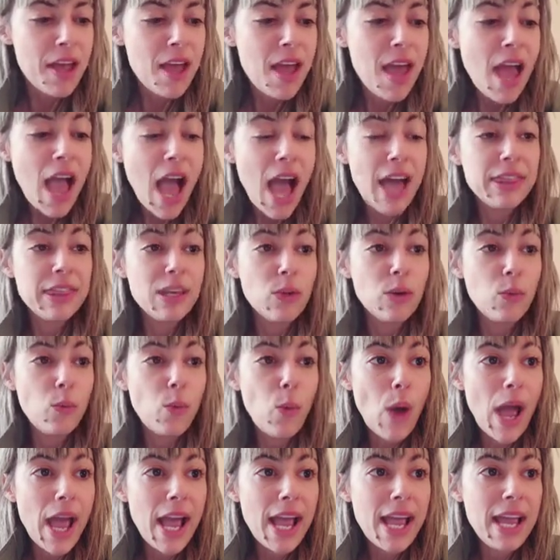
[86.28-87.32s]
And the
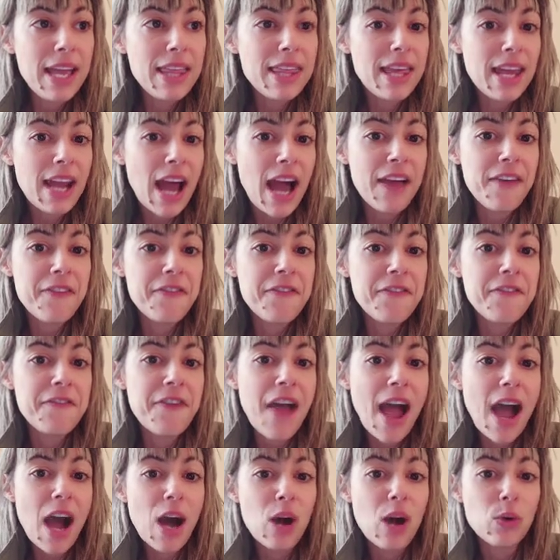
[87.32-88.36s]
way that I
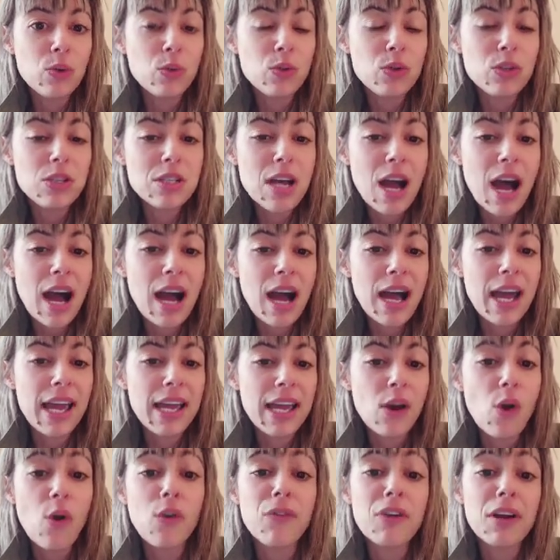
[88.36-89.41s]
found
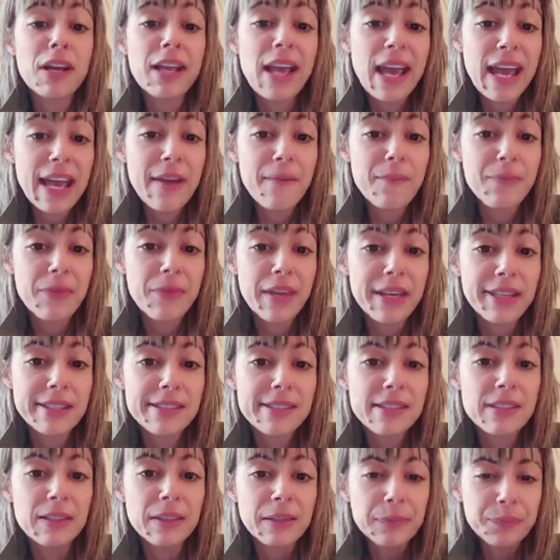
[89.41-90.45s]
I overcame
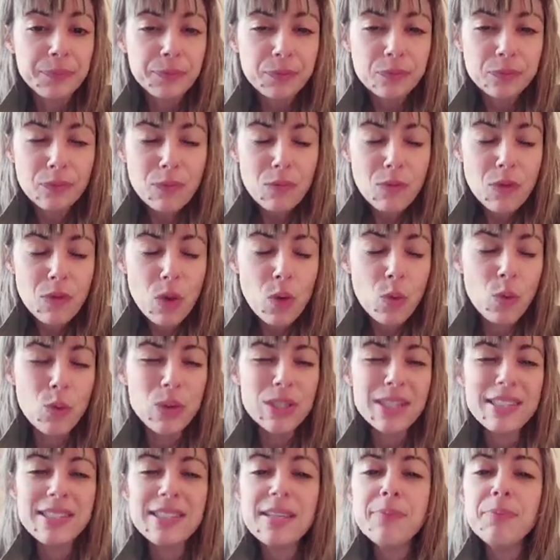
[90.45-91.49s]
this
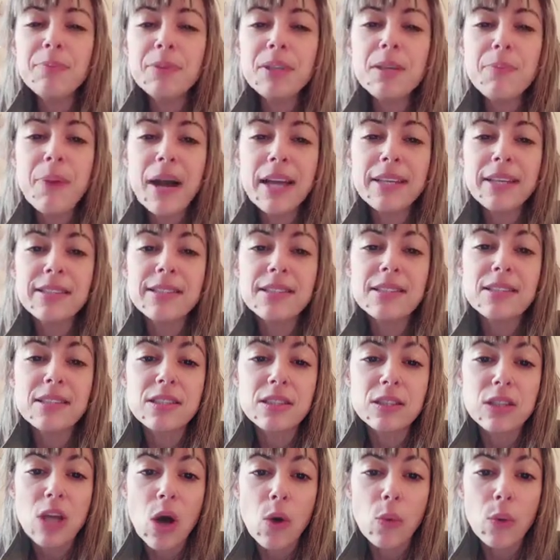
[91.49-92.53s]
was simply by
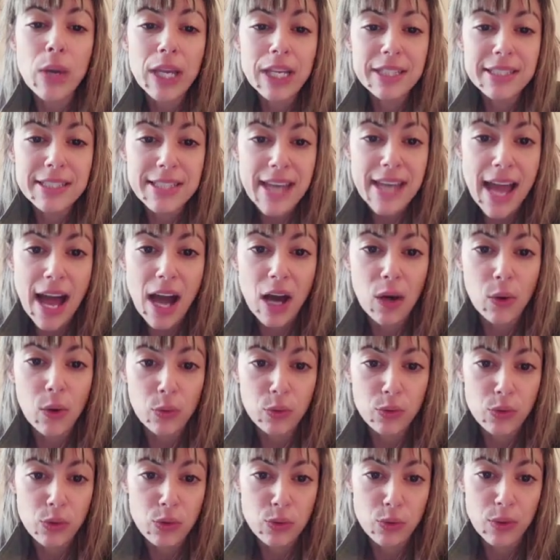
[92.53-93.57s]
slowing
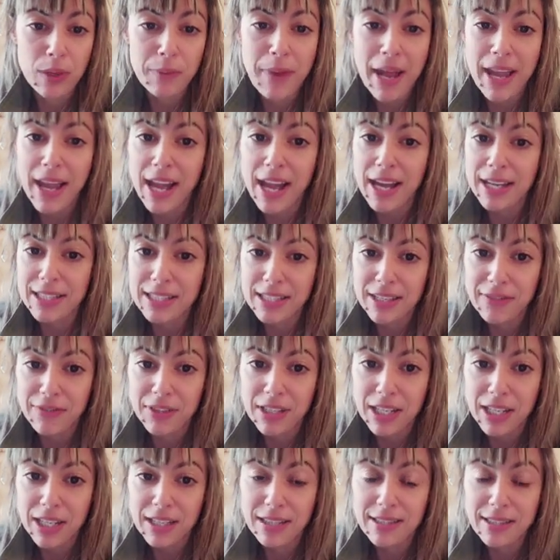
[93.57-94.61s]
down doing my
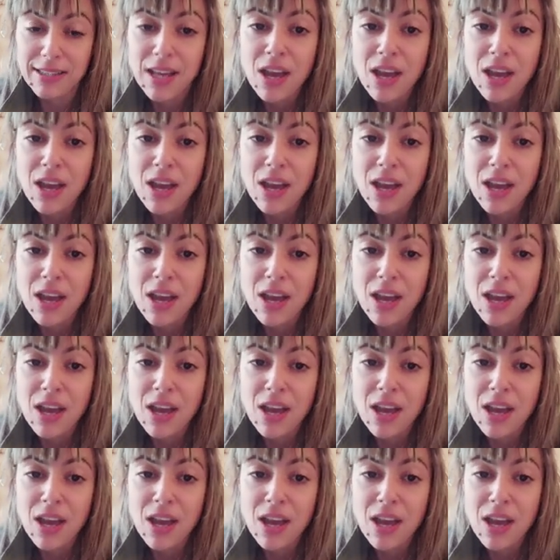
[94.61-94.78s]
activities.